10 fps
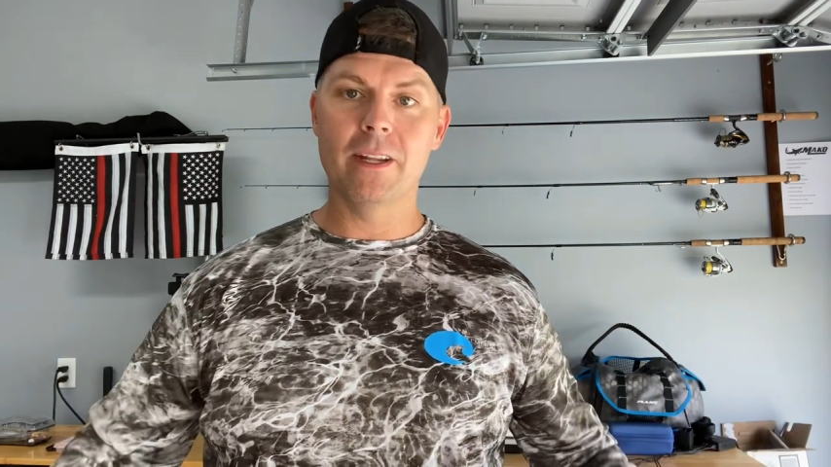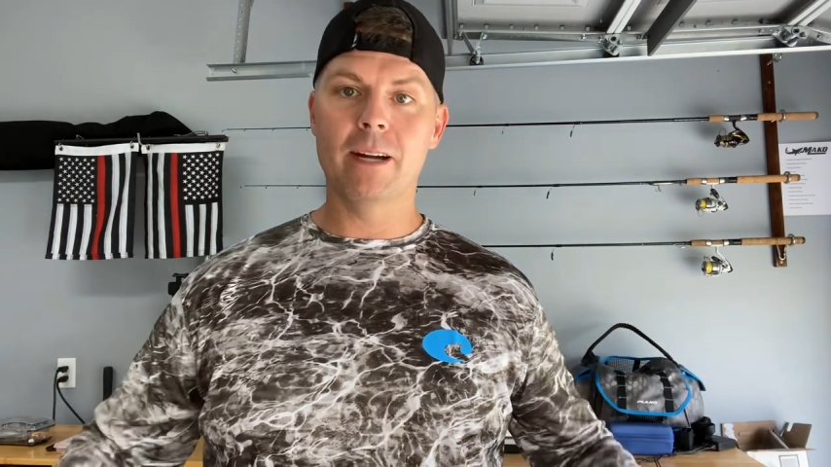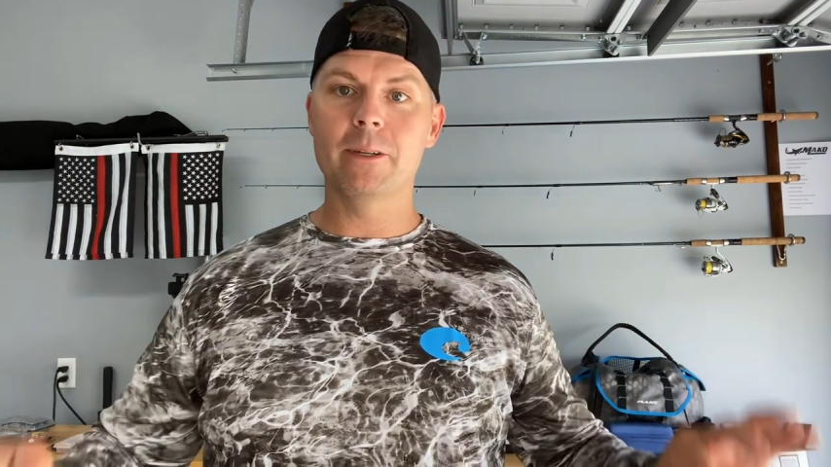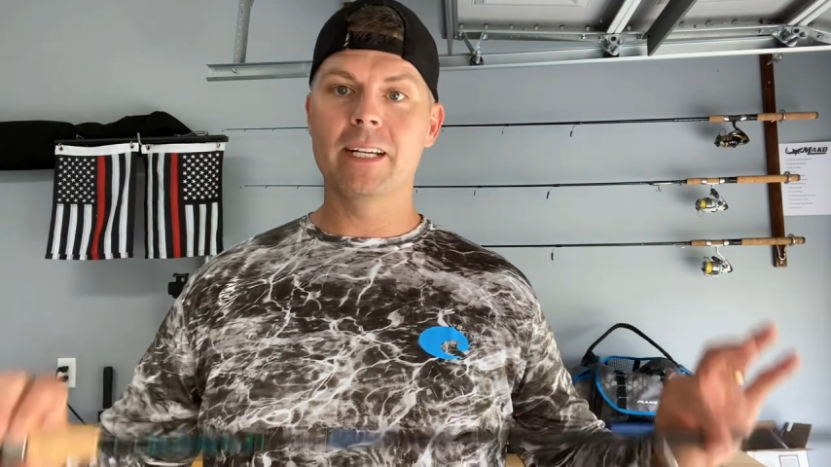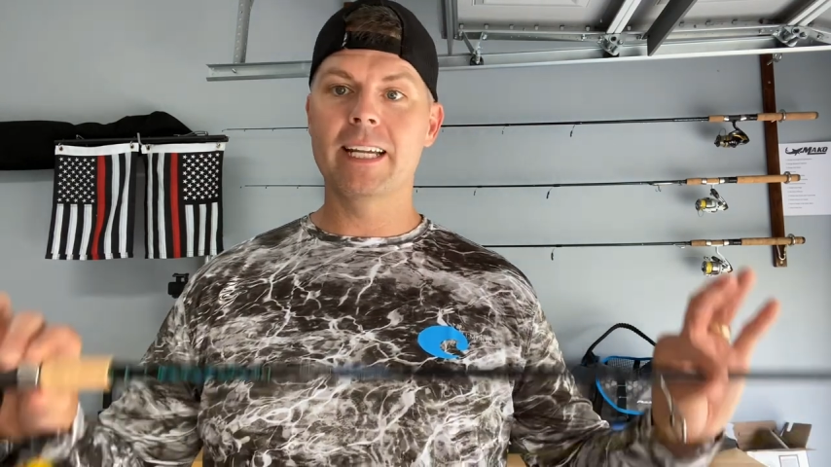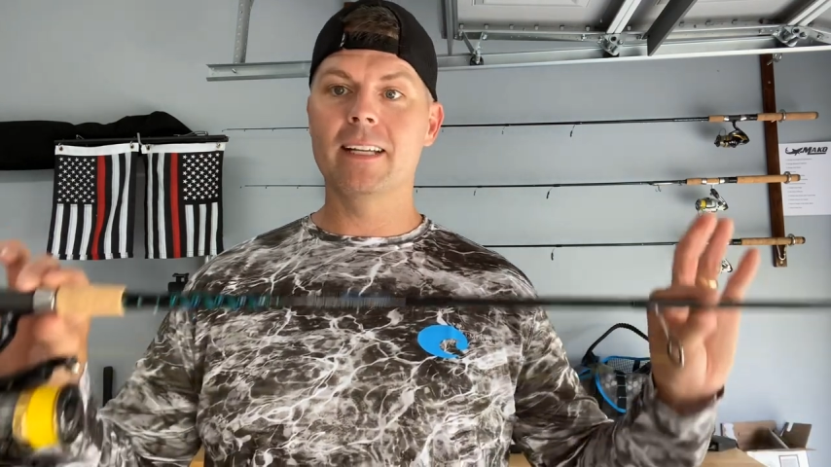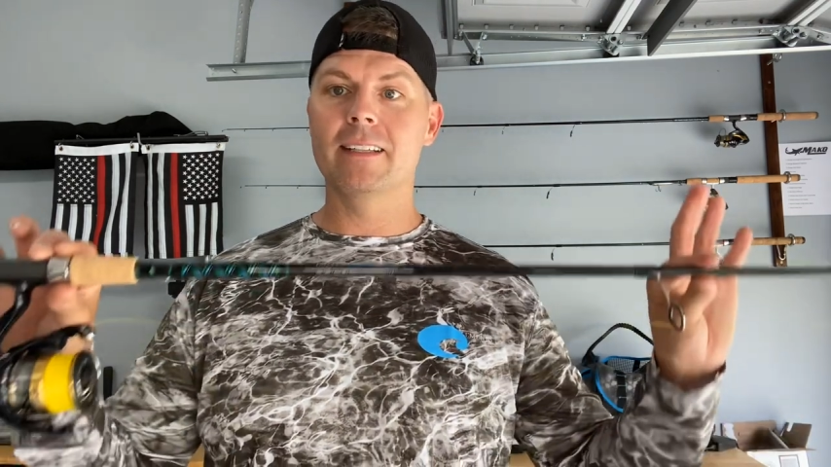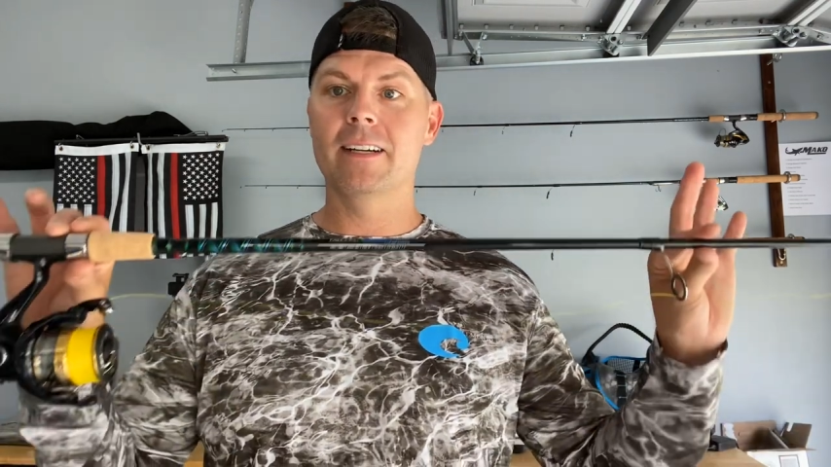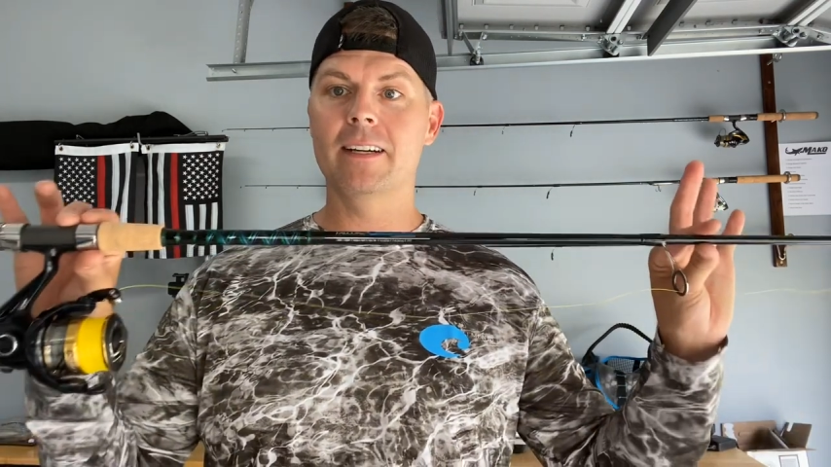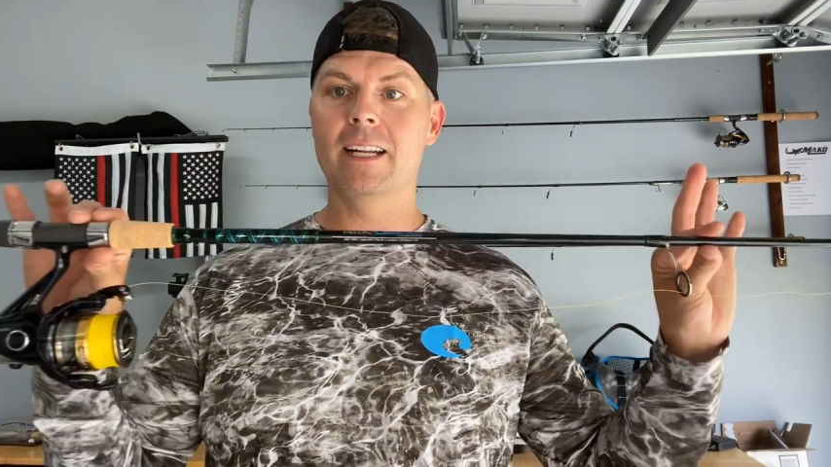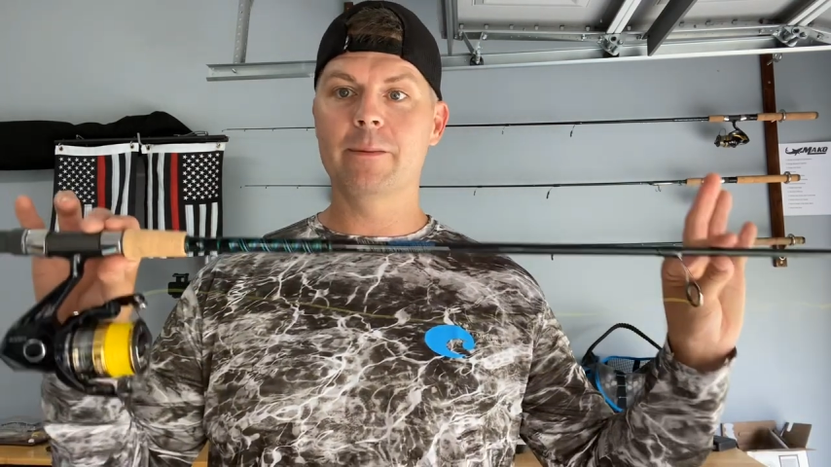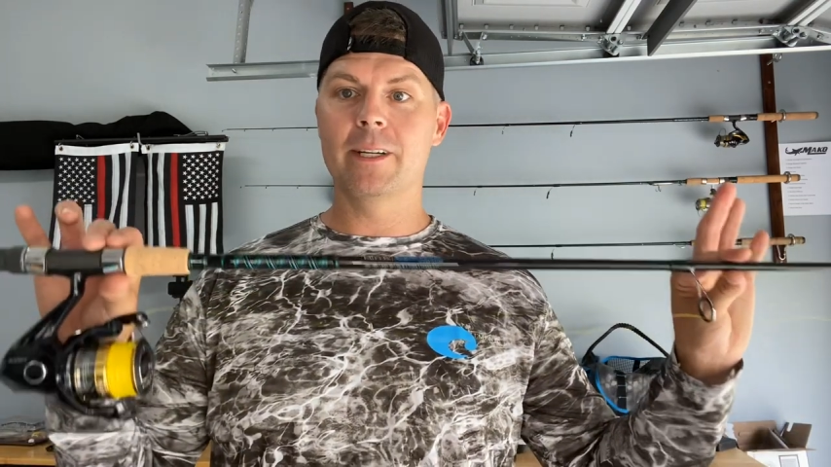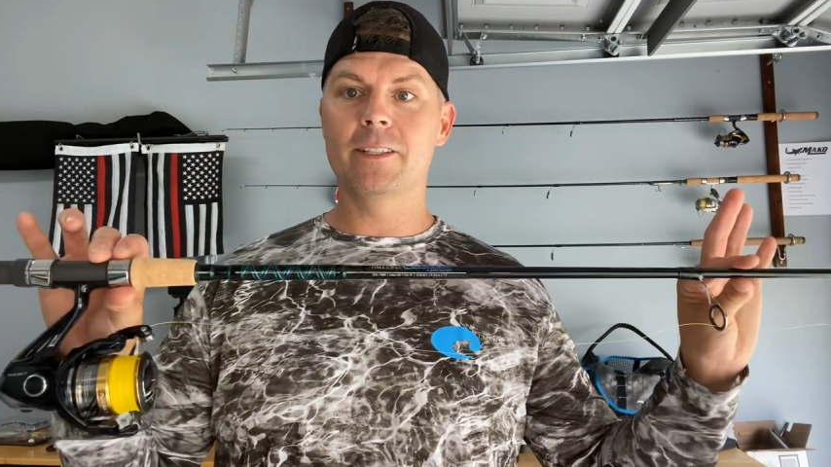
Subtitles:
that I'm gonna get out there and I'm gonna